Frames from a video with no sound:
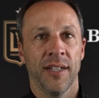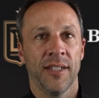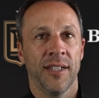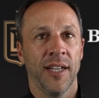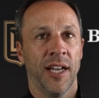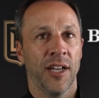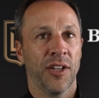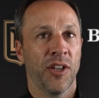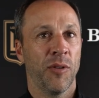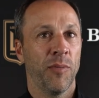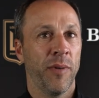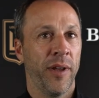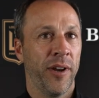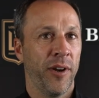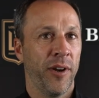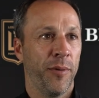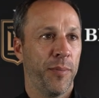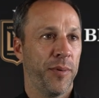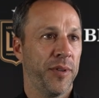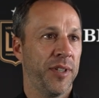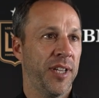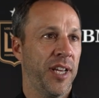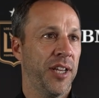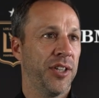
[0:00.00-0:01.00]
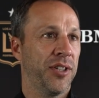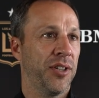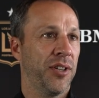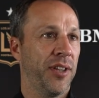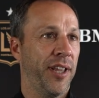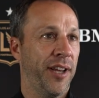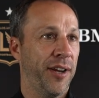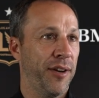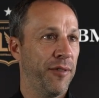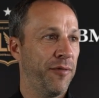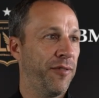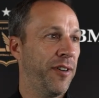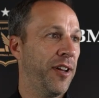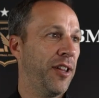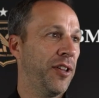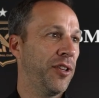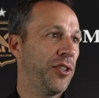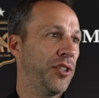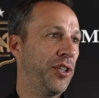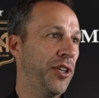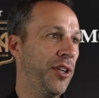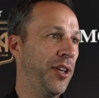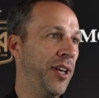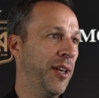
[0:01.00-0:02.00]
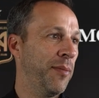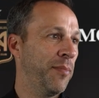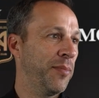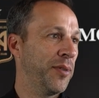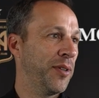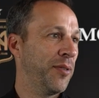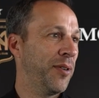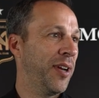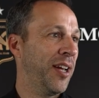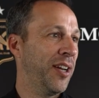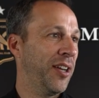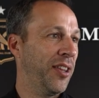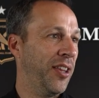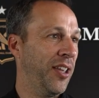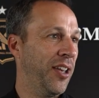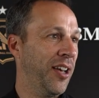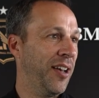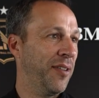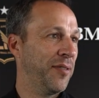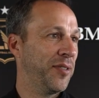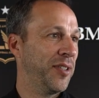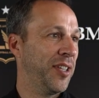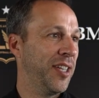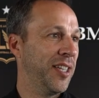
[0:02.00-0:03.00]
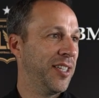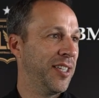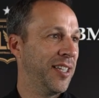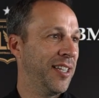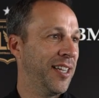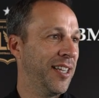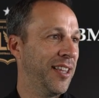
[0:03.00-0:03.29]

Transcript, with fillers: documentary potential there to follow GMs around in the off season.